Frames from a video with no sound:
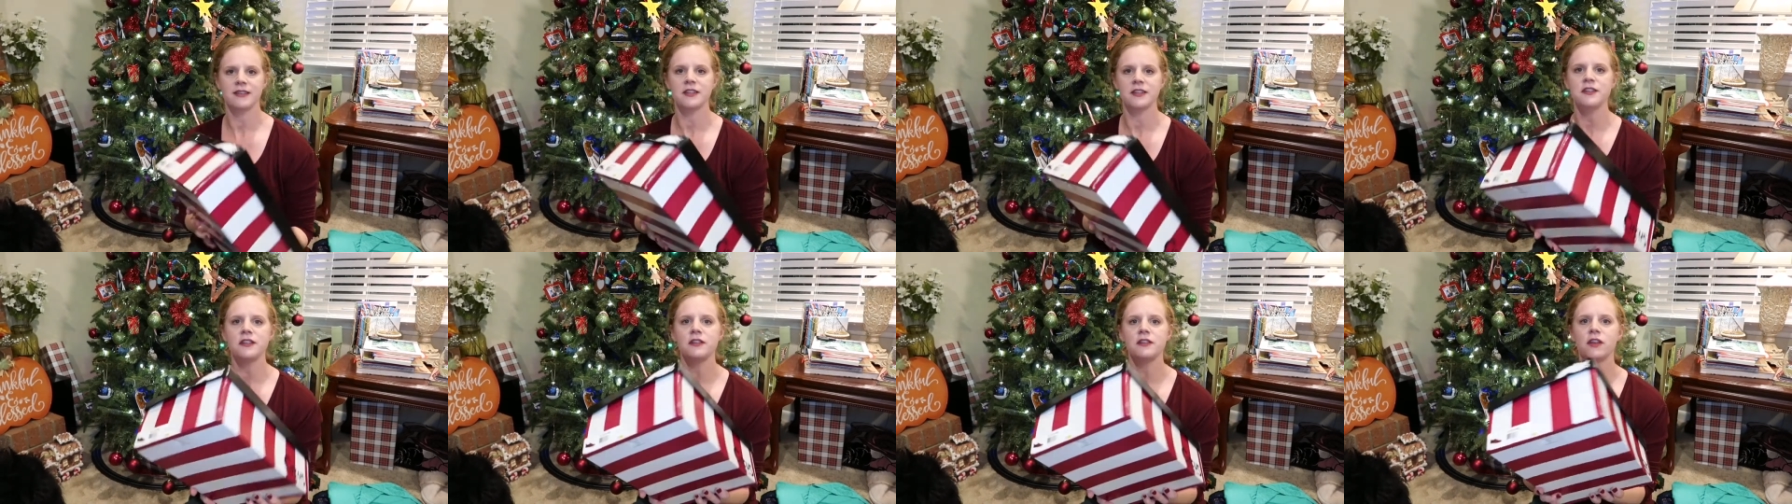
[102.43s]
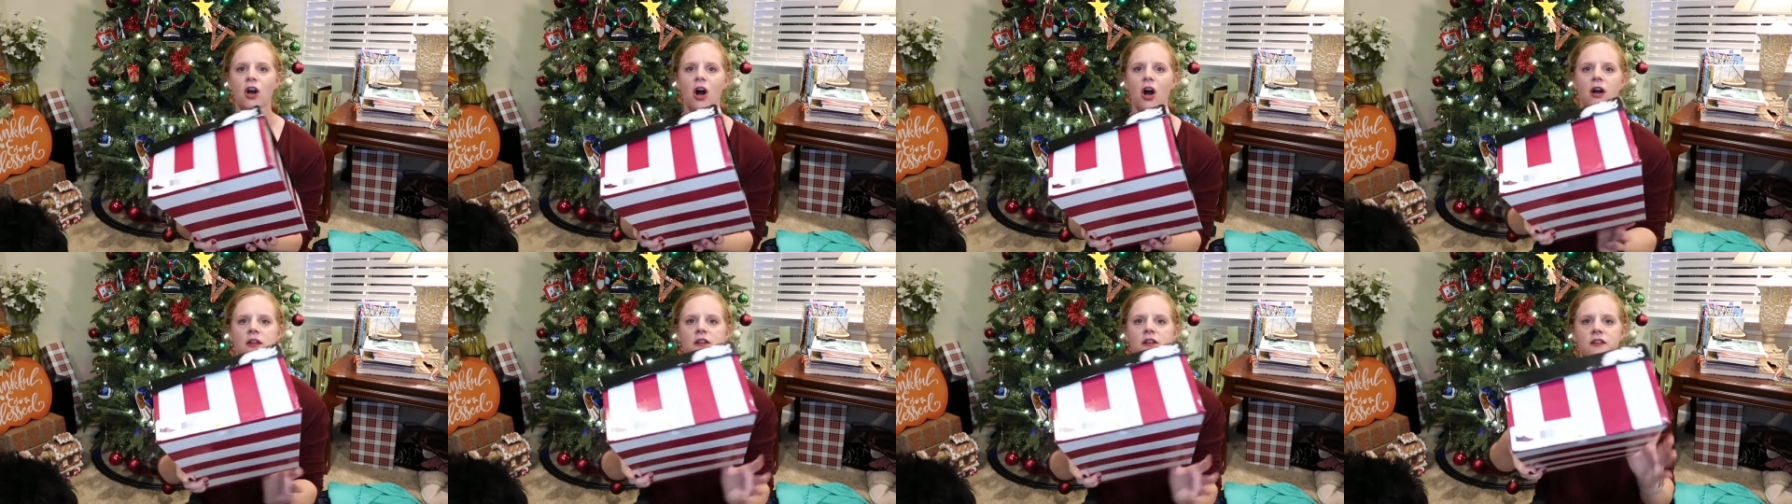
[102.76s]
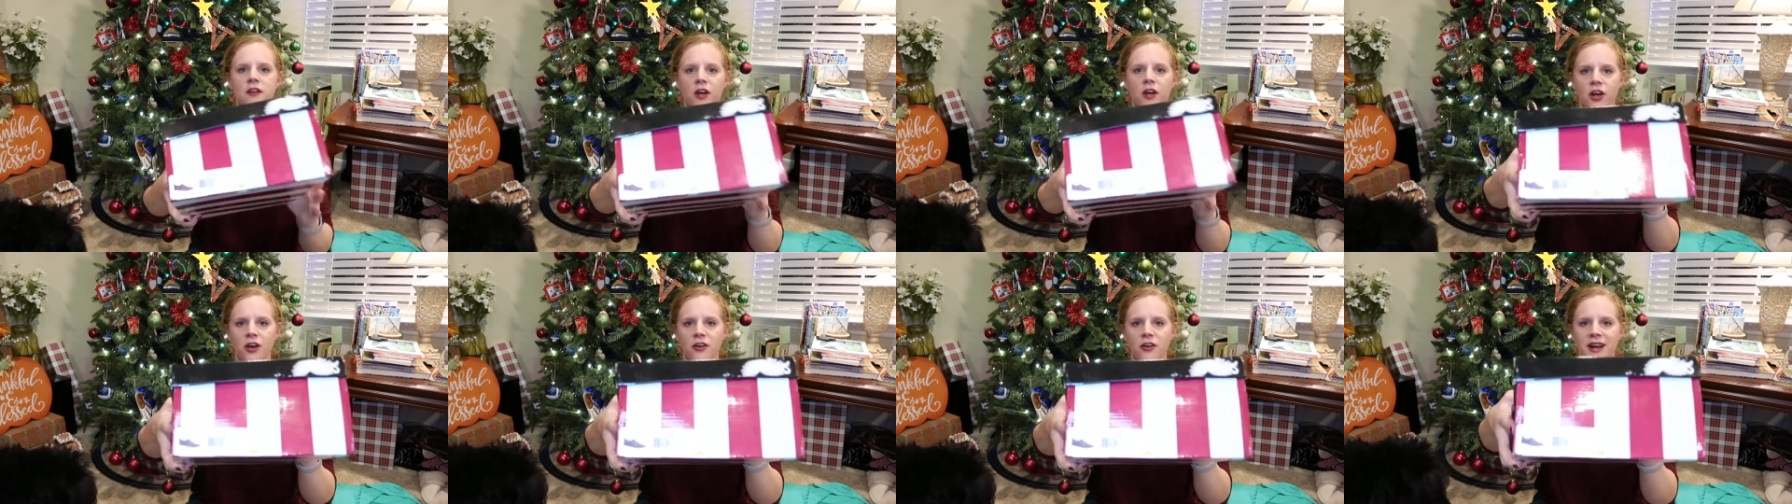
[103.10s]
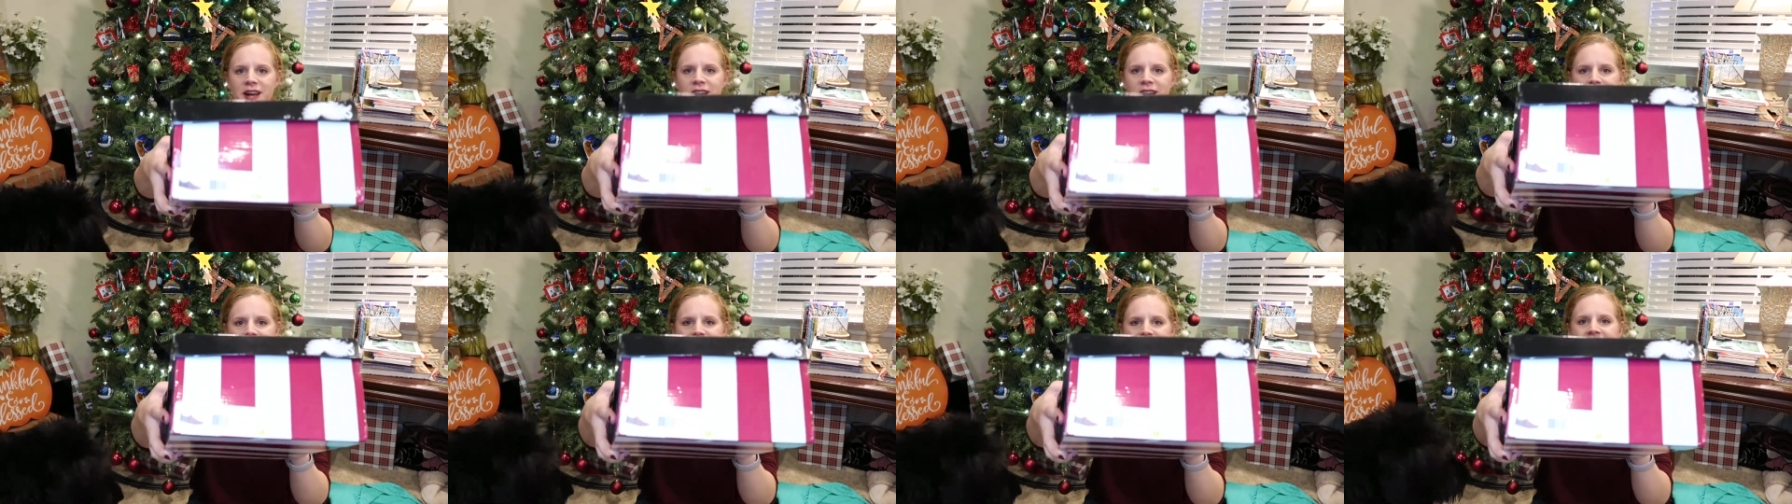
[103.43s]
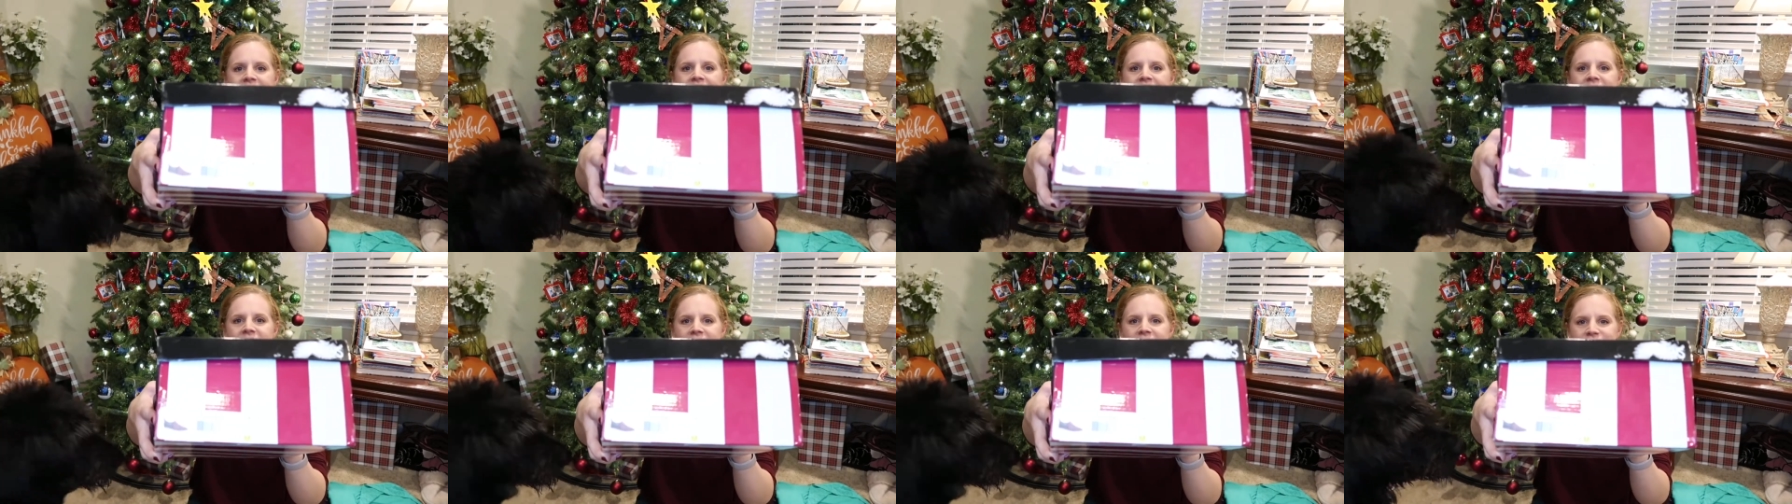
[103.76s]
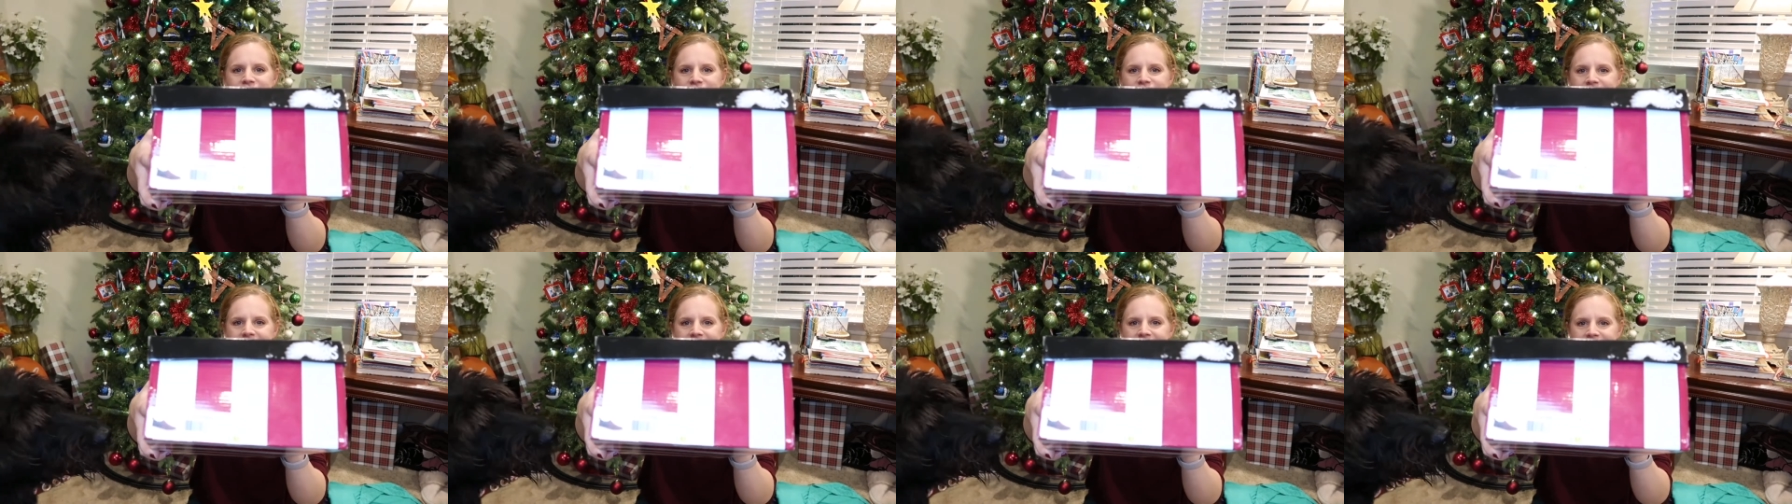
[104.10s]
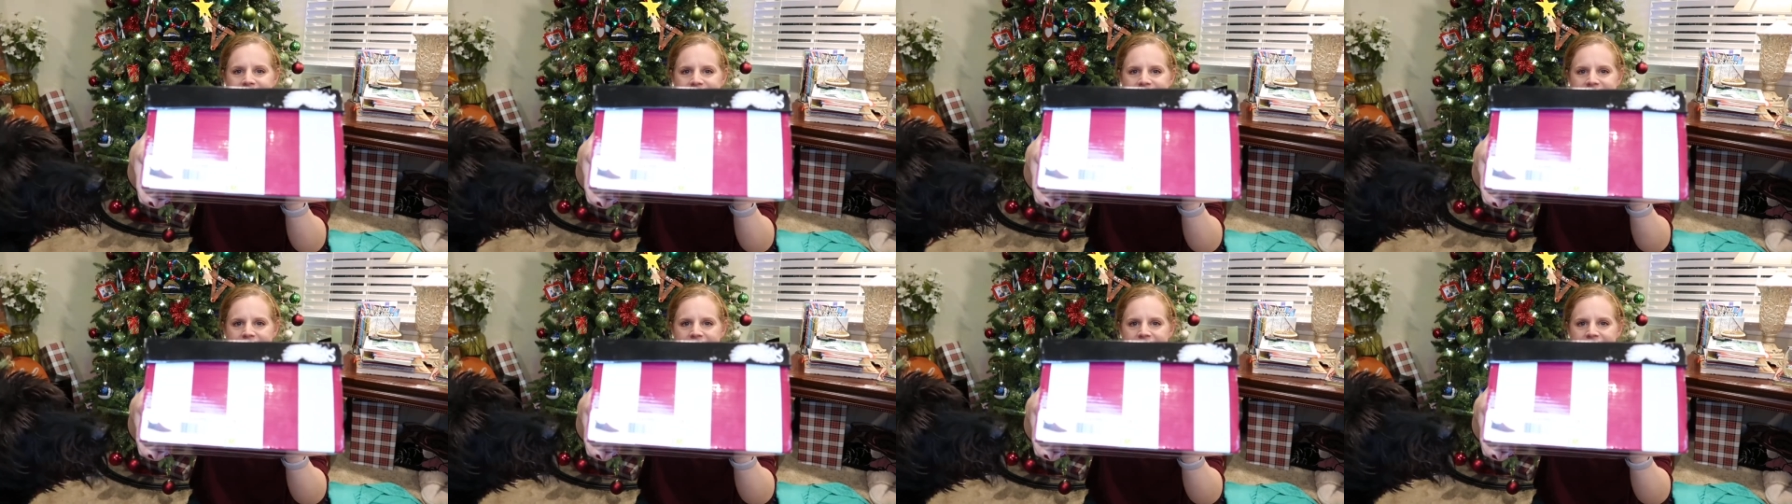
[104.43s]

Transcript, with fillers: This is also a size